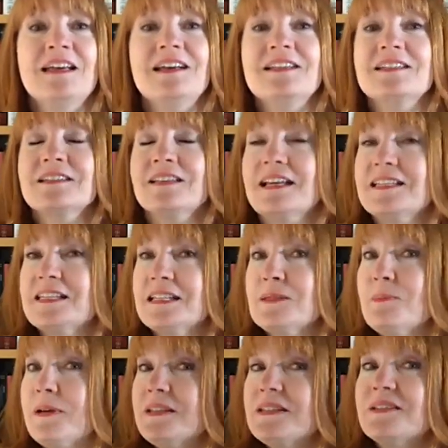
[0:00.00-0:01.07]
It's less
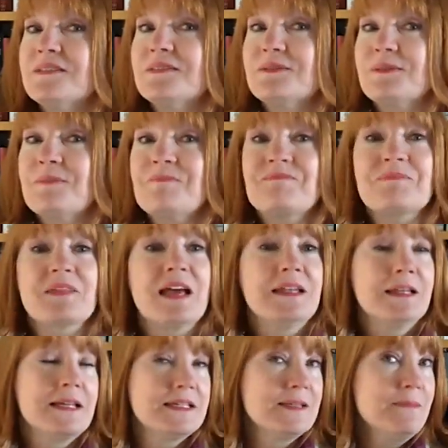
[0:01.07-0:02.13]
expensive
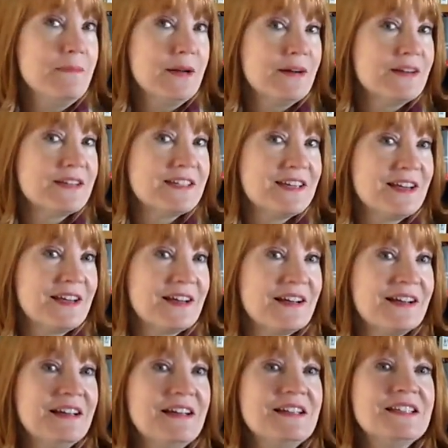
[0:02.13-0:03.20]
and less
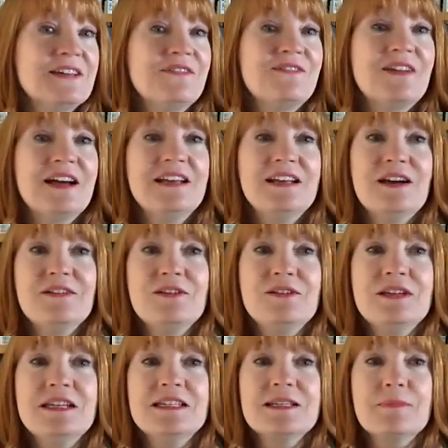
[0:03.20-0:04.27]
embarrassing to find out you
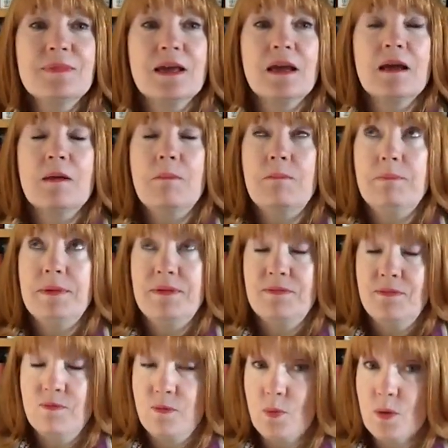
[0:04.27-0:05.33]
need something
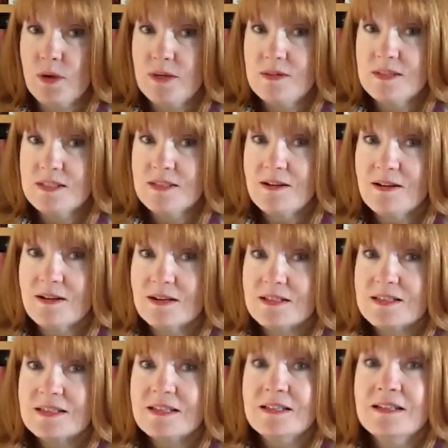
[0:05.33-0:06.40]
before you
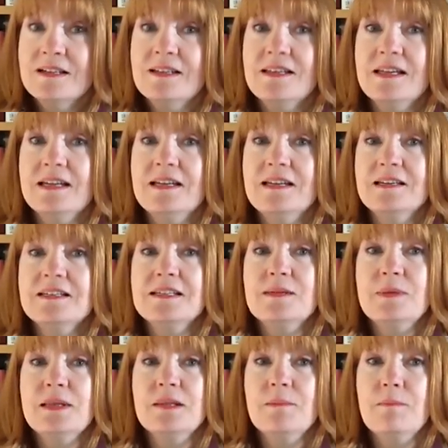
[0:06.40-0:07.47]
start than it is
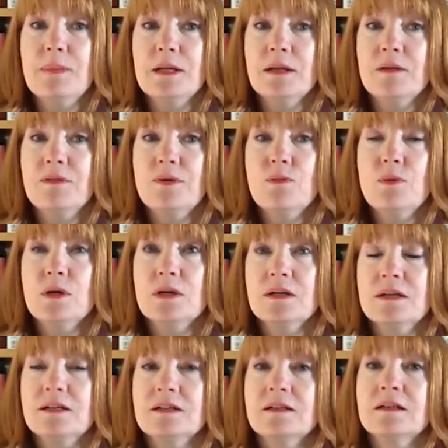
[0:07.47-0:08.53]
to be in the middle of the
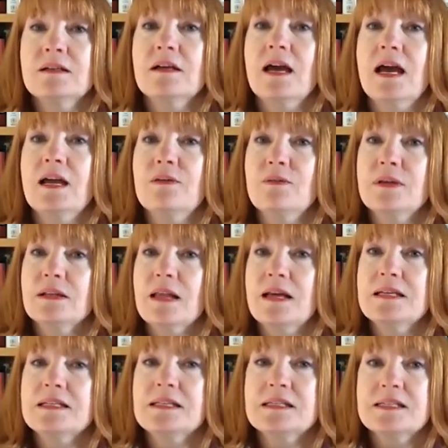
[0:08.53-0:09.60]
work and
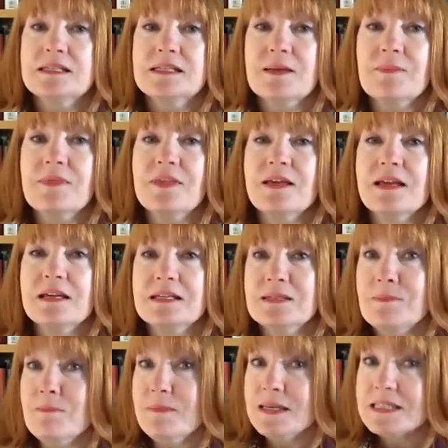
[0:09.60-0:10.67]
realize something
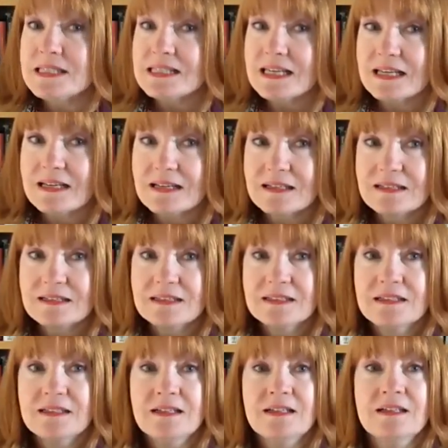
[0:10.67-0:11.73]
is missing.
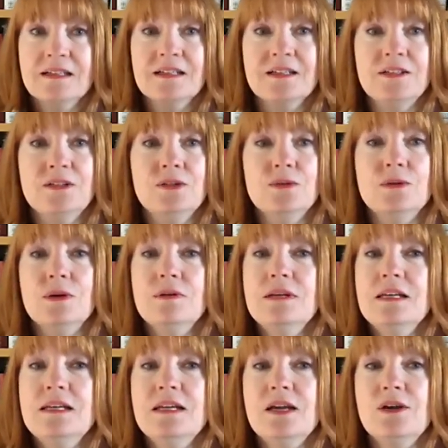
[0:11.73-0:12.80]
You don't
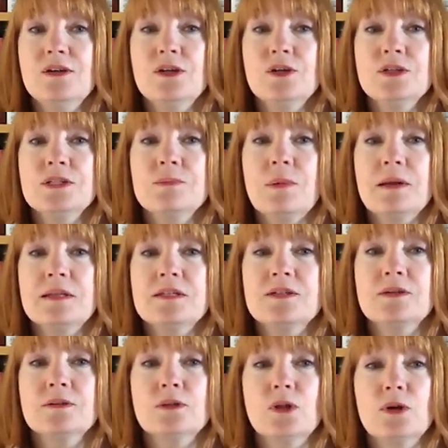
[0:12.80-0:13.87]
need to hear your
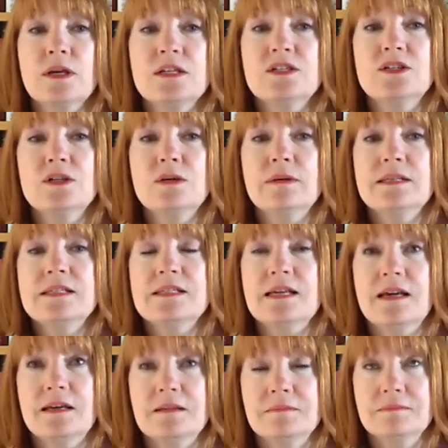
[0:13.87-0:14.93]
sponsor look at you and
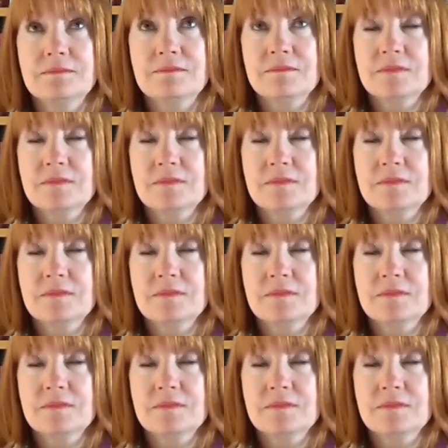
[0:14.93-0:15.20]
say,